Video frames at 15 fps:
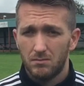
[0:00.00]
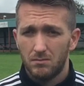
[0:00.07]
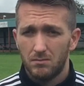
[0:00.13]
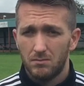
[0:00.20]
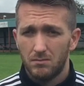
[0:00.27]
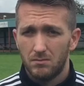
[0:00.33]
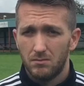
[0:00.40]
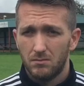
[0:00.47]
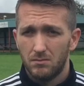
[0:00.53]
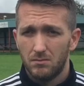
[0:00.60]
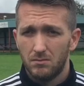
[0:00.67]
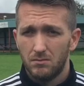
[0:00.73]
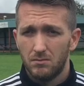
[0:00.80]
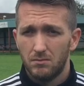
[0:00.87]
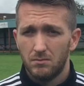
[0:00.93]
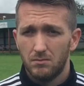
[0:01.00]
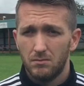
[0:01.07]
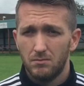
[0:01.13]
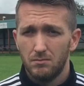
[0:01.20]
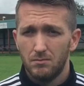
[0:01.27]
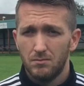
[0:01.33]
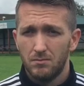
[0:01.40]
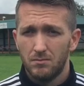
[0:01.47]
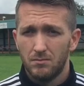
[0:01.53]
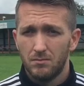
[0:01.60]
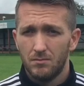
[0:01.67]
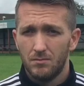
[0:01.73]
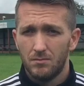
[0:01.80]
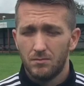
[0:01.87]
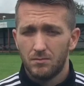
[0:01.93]
Only sort of now blemish today was
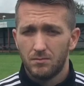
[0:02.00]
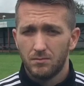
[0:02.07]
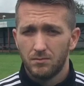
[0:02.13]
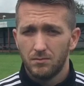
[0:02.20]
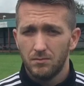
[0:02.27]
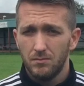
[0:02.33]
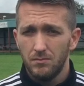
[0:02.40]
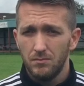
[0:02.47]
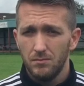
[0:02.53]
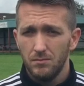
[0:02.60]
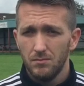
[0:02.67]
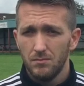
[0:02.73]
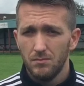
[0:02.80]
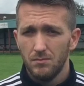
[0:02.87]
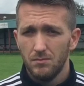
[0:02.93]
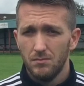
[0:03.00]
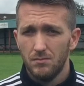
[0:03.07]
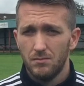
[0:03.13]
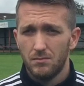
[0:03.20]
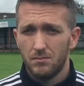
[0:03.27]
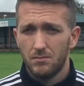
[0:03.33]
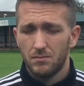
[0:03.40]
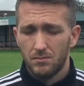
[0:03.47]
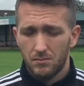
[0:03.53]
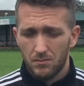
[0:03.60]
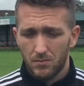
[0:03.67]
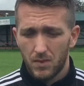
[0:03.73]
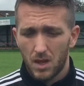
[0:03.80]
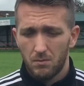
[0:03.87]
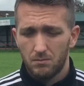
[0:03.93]
Aaron ah, Somerville going off in the first half after
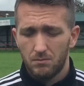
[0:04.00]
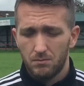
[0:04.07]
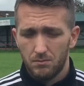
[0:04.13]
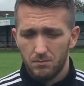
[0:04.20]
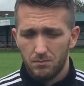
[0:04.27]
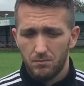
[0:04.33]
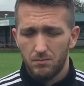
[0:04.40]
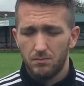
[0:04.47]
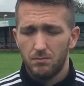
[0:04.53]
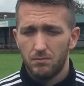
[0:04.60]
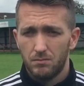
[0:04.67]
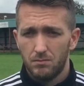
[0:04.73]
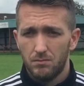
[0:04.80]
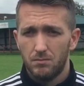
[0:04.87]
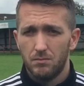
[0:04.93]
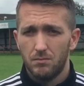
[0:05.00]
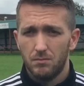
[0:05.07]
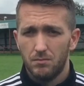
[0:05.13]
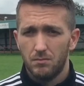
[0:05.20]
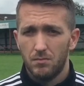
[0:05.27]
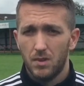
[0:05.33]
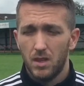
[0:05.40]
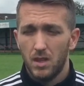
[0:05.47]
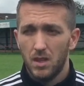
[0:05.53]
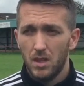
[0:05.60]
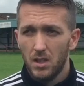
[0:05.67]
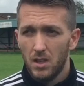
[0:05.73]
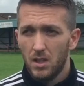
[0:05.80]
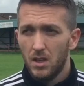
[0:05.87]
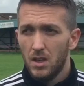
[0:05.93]
his goal. Yeah. How's he looking?
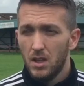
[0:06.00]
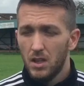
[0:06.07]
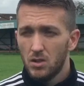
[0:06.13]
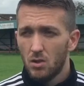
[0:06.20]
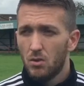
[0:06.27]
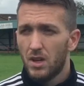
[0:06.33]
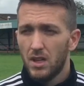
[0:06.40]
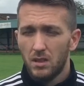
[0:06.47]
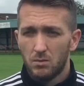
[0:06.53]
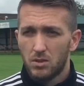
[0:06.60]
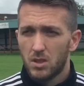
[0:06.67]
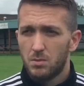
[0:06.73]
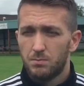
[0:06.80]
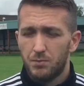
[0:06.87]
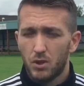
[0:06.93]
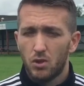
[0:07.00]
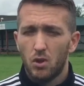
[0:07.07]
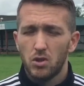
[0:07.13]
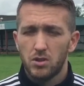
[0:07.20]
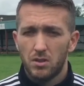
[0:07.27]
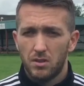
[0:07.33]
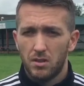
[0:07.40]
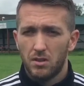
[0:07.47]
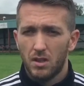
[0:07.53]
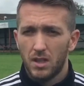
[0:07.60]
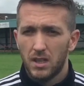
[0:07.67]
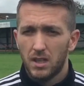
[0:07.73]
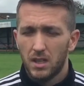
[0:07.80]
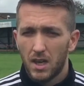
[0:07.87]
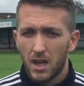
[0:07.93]
He's alright, it was just precautionary
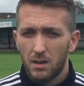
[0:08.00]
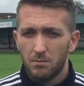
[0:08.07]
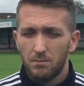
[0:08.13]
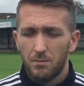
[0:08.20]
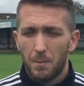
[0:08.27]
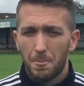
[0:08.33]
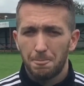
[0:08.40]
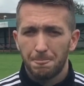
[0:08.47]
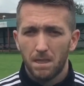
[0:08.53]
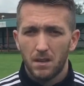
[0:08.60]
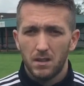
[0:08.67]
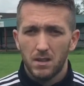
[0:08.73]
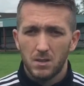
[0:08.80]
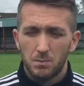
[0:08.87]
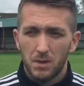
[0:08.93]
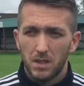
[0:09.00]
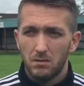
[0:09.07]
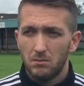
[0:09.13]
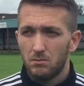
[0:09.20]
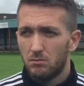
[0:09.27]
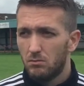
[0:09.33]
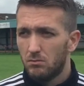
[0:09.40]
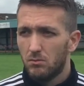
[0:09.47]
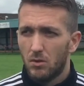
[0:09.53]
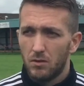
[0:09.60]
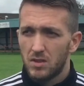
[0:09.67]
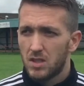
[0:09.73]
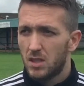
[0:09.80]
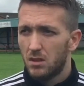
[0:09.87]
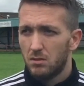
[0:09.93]
really. Um, he's been
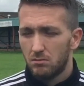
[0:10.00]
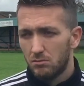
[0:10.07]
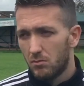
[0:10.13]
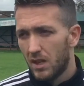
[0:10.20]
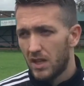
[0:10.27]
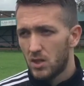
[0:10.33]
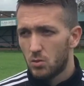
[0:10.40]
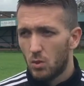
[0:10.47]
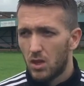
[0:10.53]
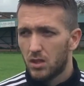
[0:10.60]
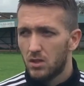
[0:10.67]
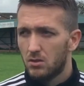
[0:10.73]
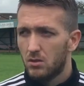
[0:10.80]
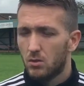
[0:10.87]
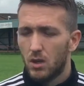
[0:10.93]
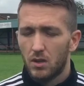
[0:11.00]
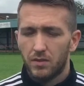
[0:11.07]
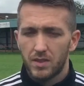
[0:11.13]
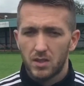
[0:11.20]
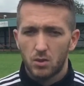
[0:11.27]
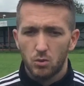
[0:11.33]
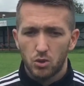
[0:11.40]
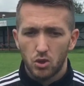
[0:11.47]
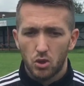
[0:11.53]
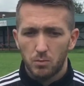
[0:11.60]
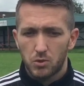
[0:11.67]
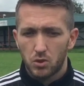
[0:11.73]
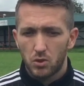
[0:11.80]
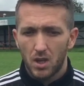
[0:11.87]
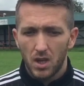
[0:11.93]
obviously at his work, he's got quite a physical
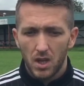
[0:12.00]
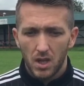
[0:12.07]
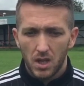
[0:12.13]
job so